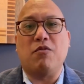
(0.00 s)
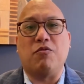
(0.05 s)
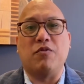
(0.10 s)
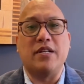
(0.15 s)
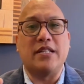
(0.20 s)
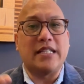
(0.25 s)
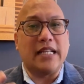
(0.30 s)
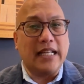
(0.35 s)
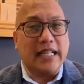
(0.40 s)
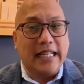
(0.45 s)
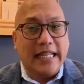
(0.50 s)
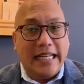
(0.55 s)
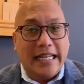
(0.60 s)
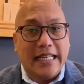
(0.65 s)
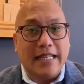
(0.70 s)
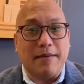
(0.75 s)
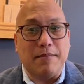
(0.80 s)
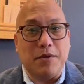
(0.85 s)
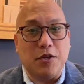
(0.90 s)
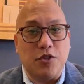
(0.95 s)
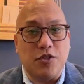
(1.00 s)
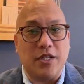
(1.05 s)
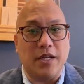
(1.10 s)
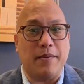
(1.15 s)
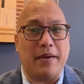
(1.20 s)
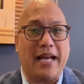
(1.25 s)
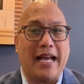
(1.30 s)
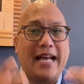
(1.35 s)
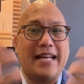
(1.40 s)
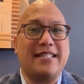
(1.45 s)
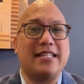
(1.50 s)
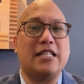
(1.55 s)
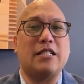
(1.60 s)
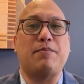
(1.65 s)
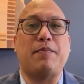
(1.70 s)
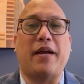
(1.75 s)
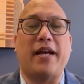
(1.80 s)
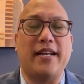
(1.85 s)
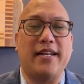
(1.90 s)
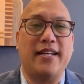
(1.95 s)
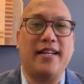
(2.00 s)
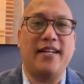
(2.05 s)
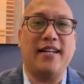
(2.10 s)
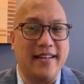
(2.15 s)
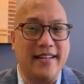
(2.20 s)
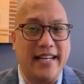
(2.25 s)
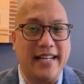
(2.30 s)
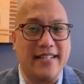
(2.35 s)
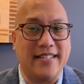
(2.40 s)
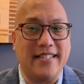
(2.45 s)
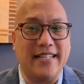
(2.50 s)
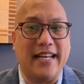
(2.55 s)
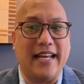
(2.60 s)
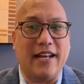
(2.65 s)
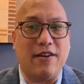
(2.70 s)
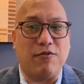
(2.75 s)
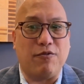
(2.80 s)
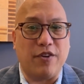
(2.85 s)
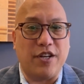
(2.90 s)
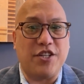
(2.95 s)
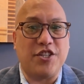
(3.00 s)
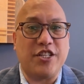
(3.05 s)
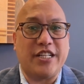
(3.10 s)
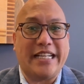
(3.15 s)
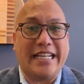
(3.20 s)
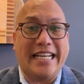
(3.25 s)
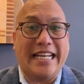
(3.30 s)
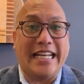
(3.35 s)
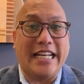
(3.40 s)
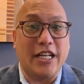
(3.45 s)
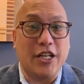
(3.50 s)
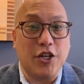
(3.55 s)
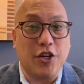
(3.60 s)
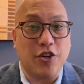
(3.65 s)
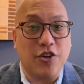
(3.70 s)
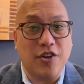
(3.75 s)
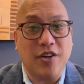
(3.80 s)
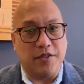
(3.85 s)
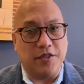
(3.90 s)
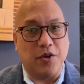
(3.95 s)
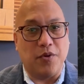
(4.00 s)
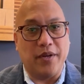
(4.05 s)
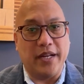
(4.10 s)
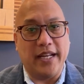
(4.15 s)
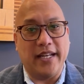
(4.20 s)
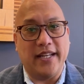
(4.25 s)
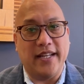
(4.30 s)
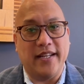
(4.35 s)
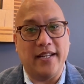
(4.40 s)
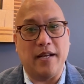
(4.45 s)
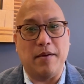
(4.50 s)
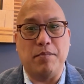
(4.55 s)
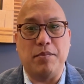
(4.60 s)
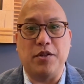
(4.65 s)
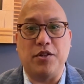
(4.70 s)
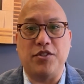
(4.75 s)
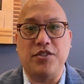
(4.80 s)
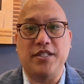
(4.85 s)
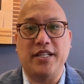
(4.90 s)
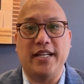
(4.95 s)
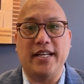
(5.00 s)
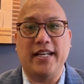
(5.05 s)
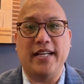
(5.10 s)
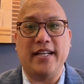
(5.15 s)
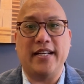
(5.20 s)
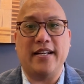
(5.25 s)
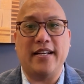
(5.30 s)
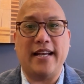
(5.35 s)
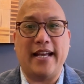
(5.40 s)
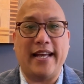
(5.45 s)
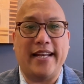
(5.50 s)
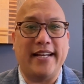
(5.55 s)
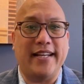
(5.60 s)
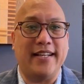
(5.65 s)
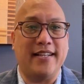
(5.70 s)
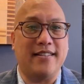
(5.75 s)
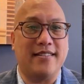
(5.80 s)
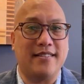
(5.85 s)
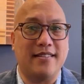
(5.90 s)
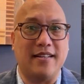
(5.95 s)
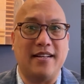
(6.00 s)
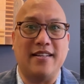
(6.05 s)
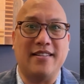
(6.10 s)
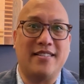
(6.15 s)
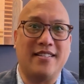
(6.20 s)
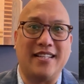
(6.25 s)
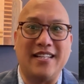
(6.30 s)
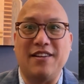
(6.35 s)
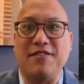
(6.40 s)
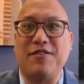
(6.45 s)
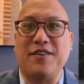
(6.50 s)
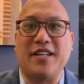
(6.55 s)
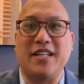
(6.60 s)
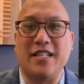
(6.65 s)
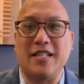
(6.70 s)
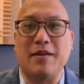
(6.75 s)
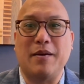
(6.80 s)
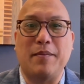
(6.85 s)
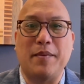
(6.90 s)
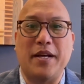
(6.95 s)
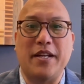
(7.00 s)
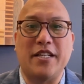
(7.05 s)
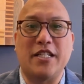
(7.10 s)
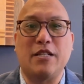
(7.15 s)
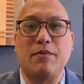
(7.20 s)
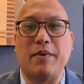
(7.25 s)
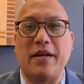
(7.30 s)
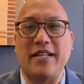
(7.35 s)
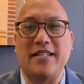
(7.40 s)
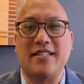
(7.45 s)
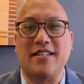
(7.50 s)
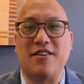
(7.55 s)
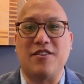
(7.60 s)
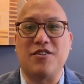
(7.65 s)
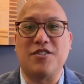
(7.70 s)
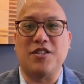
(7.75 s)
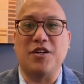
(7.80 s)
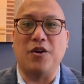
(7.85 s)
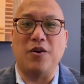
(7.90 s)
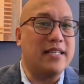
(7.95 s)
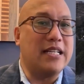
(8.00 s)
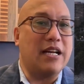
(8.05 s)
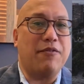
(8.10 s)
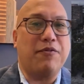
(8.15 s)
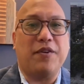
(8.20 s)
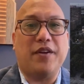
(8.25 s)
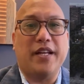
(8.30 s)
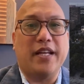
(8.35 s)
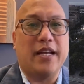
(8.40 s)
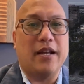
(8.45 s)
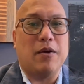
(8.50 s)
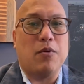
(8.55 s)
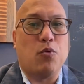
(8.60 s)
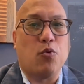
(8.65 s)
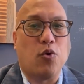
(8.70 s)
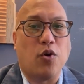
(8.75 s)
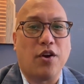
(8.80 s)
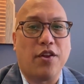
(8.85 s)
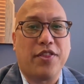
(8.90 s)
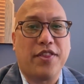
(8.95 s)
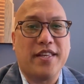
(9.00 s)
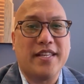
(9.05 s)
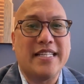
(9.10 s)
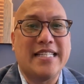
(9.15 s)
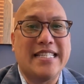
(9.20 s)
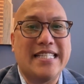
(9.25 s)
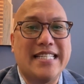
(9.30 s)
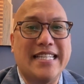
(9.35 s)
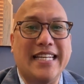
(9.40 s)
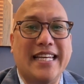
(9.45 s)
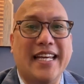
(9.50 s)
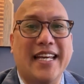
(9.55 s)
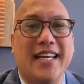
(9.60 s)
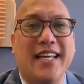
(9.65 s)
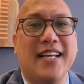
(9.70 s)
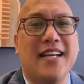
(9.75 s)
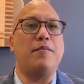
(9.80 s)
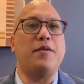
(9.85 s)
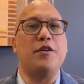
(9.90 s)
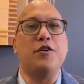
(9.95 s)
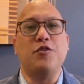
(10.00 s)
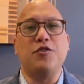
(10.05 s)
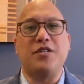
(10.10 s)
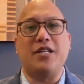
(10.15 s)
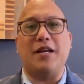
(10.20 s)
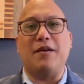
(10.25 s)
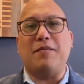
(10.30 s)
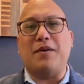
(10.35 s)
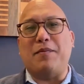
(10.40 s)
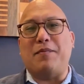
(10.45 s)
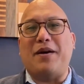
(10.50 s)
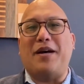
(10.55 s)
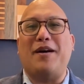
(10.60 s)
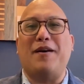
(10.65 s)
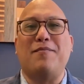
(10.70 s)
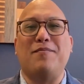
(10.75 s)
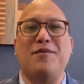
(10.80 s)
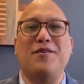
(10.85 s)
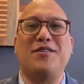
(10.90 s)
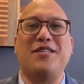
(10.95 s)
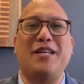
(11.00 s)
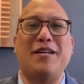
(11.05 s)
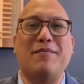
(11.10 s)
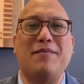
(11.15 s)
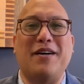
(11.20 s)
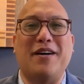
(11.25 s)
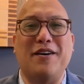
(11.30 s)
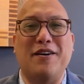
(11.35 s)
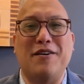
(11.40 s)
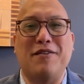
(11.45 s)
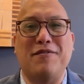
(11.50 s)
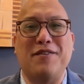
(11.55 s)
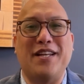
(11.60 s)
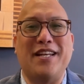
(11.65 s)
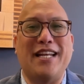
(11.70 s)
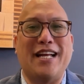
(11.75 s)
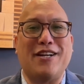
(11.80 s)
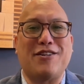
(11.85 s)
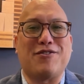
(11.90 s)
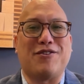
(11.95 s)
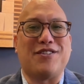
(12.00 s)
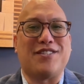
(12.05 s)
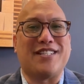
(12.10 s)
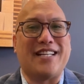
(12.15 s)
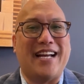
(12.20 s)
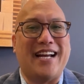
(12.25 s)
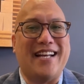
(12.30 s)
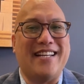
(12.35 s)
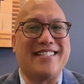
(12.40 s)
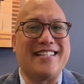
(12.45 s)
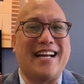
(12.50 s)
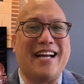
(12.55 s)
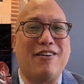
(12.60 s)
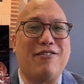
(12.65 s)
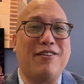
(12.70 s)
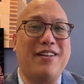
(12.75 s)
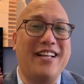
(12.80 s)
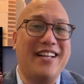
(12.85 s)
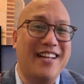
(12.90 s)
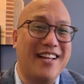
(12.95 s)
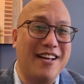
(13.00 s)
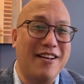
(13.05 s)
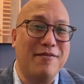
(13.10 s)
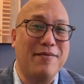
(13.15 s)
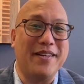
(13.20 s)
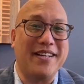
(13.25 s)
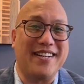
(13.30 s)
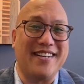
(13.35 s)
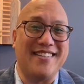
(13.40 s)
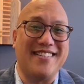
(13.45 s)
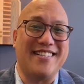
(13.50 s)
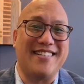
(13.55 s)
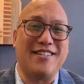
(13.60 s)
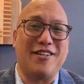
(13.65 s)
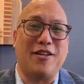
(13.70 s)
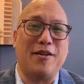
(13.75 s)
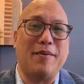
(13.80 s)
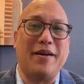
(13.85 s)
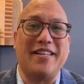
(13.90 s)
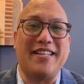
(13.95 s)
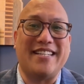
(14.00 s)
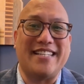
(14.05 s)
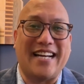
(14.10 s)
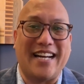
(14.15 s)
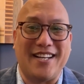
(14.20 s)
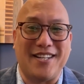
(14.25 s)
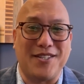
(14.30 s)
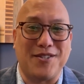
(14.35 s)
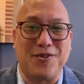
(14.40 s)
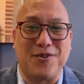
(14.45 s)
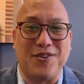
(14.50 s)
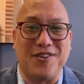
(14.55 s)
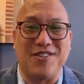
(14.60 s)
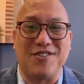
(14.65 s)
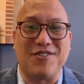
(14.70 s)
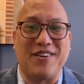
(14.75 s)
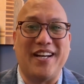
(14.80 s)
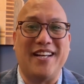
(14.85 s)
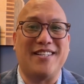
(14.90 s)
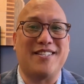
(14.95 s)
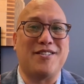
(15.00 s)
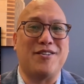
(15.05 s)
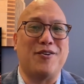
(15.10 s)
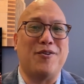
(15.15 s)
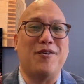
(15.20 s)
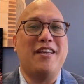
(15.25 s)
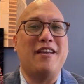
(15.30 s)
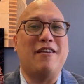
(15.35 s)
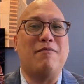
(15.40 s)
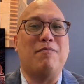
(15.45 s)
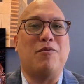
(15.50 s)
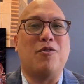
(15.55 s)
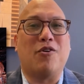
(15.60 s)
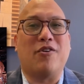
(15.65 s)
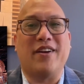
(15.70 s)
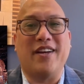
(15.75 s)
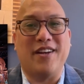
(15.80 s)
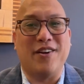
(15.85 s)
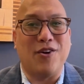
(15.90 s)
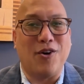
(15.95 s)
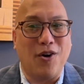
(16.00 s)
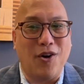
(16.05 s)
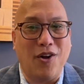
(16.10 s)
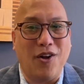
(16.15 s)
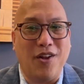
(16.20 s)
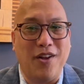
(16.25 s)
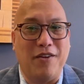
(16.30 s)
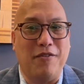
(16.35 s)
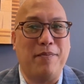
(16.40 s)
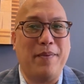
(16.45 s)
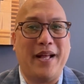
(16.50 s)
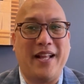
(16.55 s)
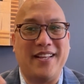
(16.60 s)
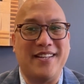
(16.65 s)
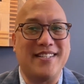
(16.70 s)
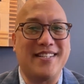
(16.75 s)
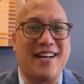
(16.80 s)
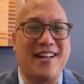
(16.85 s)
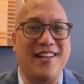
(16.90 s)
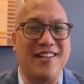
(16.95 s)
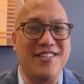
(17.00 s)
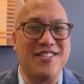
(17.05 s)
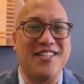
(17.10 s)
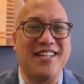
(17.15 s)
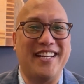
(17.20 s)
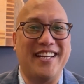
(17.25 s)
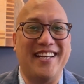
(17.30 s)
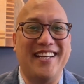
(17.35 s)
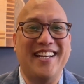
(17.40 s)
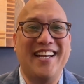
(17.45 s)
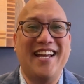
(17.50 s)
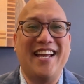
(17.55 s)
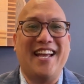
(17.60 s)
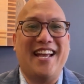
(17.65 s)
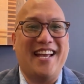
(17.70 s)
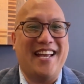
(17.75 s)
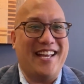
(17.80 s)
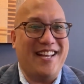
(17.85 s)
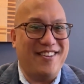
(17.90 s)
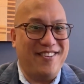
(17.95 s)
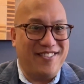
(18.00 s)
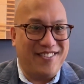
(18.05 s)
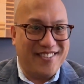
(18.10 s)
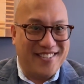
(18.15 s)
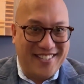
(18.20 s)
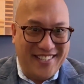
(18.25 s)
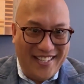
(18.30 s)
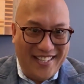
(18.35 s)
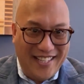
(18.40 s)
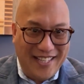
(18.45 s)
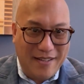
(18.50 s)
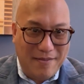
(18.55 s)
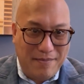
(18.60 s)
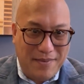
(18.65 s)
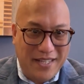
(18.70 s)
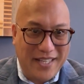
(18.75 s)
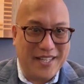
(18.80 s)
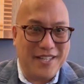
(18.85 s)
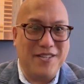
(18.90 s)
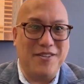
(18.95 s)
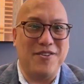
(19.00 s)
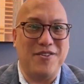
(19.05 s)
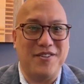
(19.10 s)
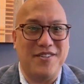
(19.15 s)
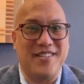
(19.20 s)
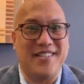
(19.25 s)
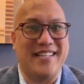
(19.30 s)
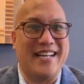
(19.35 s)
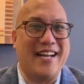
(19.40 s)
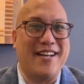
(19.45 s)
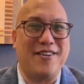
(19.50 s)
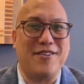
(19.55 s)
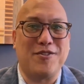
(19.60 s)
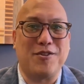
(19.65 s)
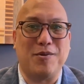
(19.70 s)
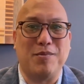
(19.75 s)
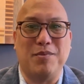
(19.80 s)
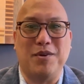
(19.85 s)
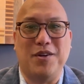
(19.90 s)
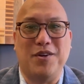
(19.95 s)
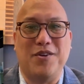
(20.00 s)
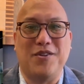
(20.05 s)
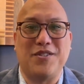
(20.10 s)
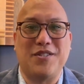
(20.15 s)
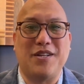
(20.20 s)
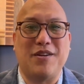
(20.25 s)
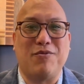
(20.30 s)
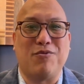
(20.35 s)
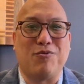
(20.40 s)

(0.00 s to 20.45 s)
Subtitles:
Recently, the museum has expanded. Nancy and Rich Kinder donated a building, adding a significant amount of space there. So definitely worth seeing. The Museum of Natural Science, I really love because it's all about the dinosaurs, right? So you have Morian Hall of Paleontology, and you'll see the big, huge dinosaur bones.